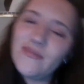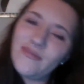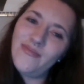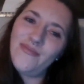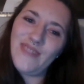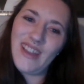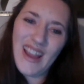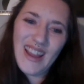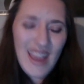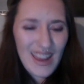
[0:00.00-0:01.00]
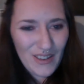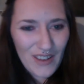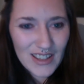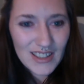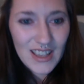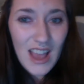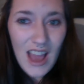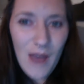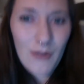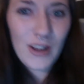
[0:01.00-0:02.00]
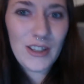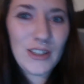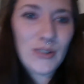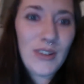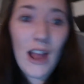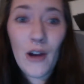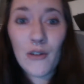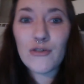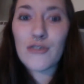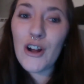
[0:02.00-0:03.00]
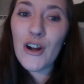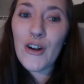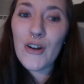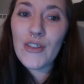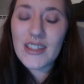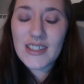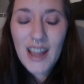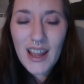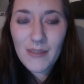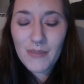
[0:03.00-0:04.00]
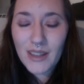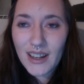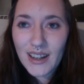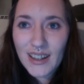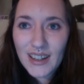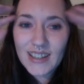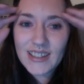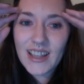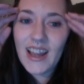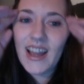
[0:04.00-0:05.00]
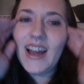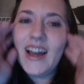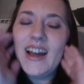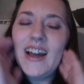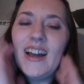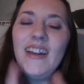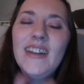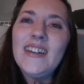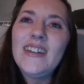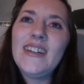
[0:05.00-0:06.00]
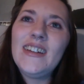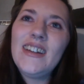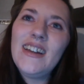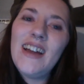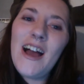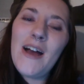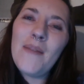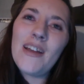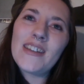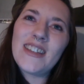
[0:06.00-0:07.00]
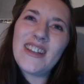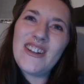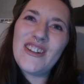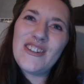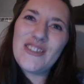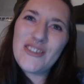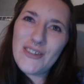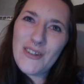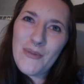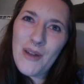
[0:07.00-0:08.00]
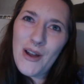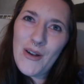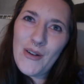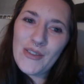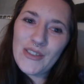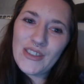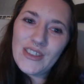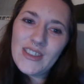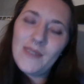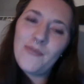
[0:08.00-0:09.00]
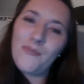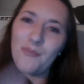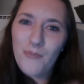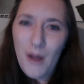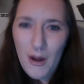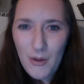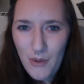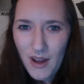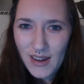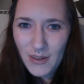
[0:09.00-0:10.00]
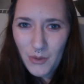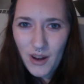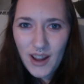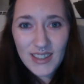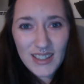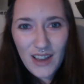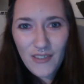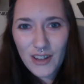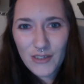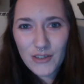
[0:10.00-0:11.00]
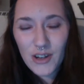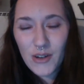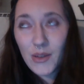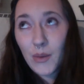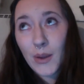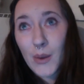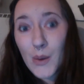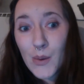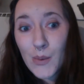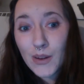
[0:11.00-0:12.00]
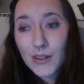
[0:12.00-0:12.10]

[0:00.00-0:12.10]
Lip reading: But, yeah. Anyways. I'm going to do an outro this time because I had a message about the part one where I didn't have an outro, and they were like, oh, where's your